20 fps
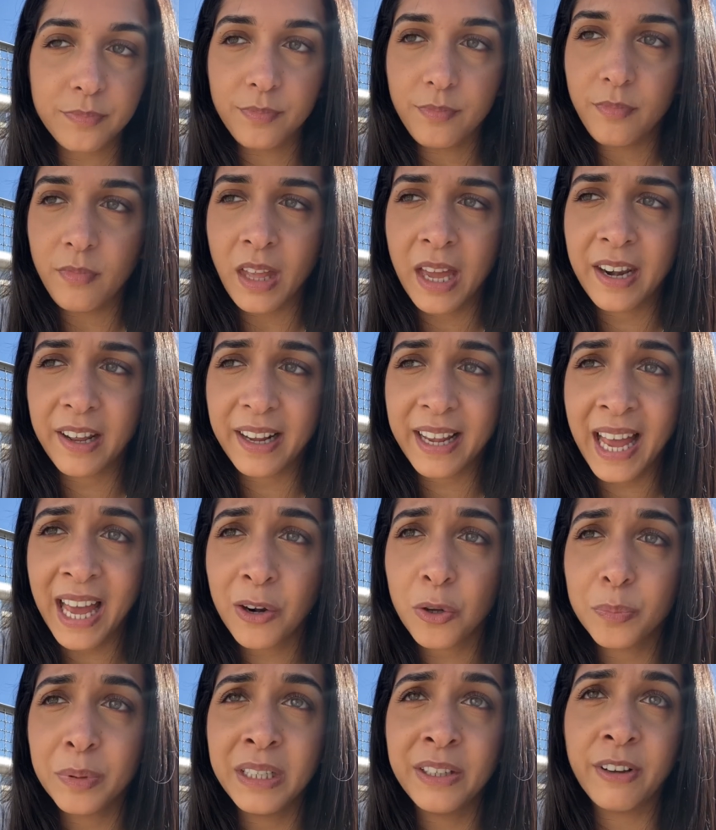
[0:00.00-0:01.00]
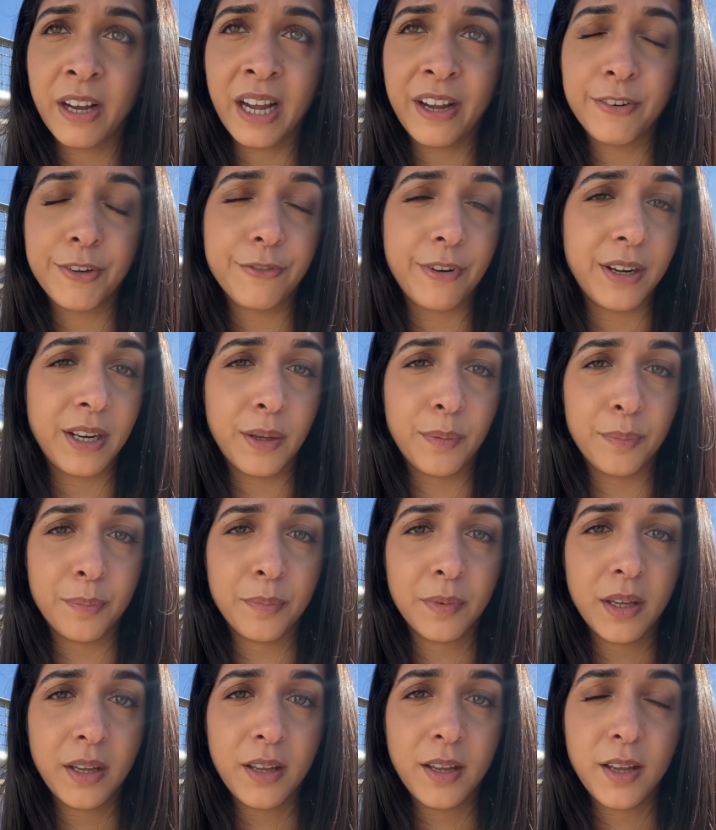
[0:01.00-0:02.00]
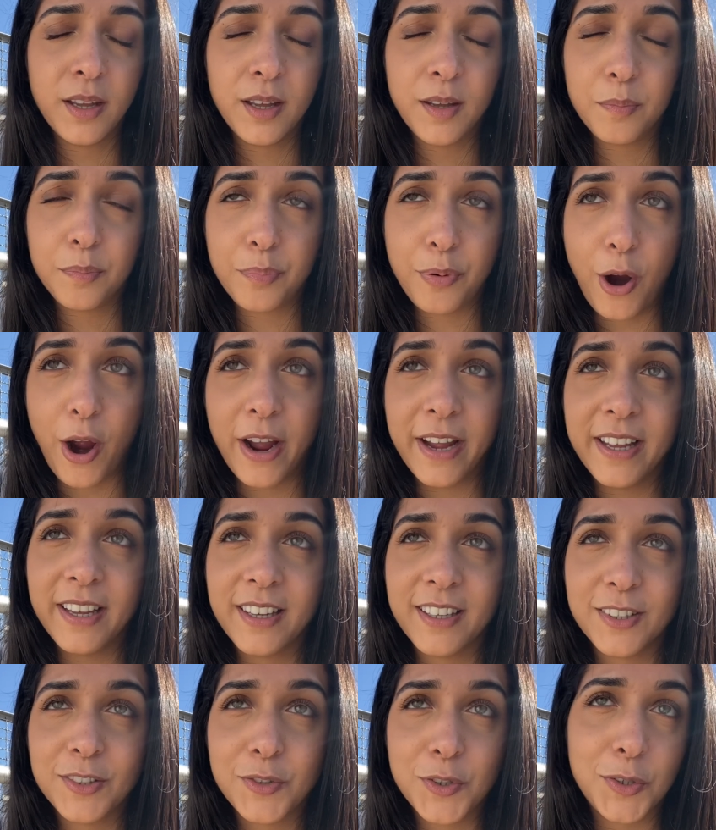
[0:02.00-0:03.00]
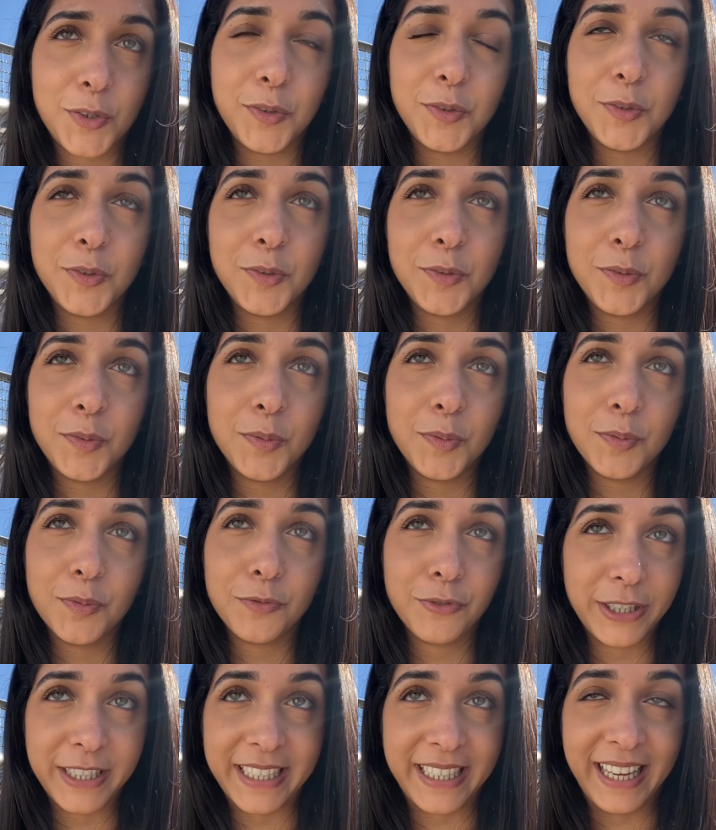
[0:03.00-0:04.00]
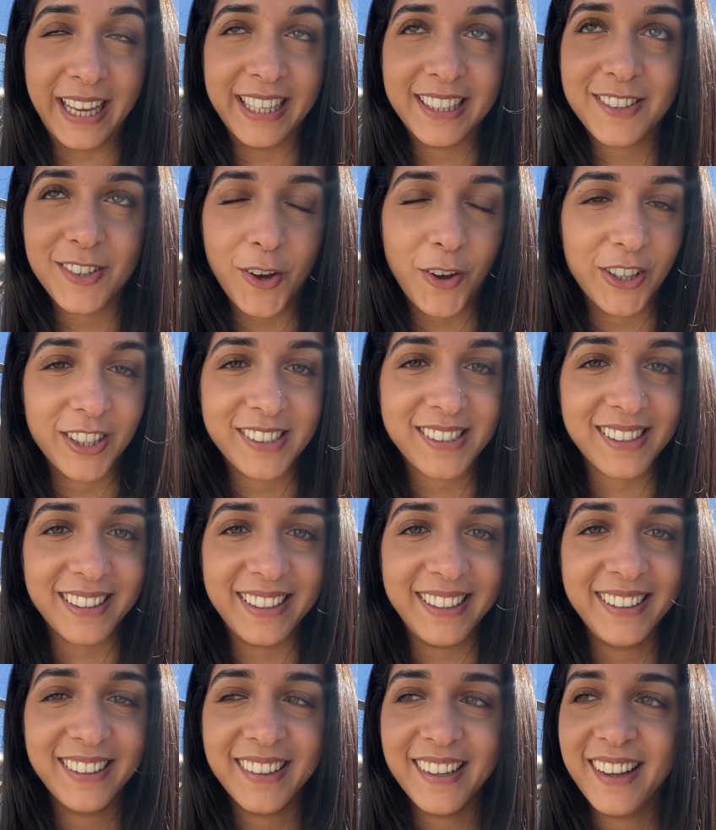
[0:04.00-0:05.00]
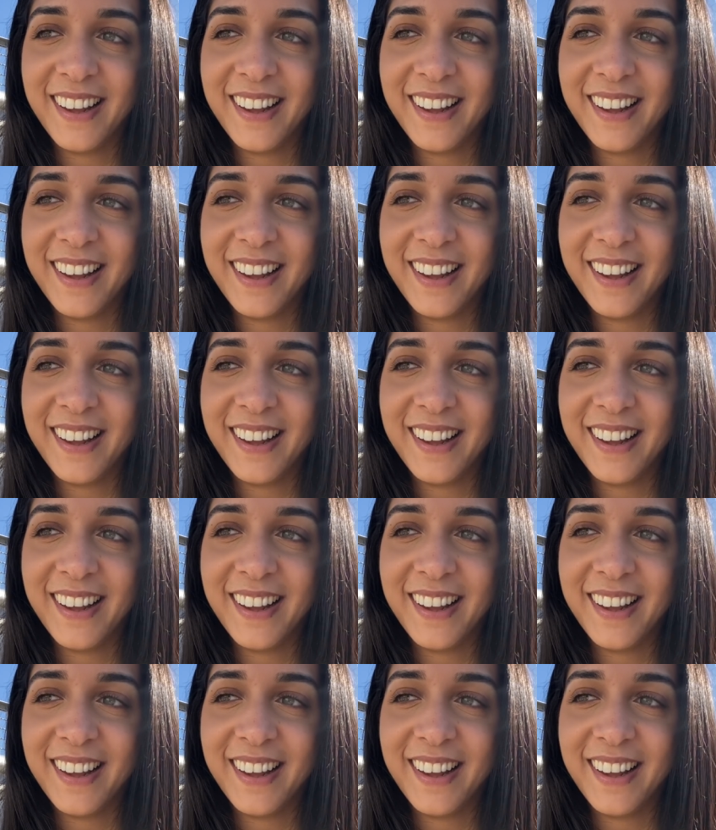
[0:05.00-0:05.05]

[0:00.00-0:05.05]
And I cannot believe I haven't read him prior to reading it, honestly.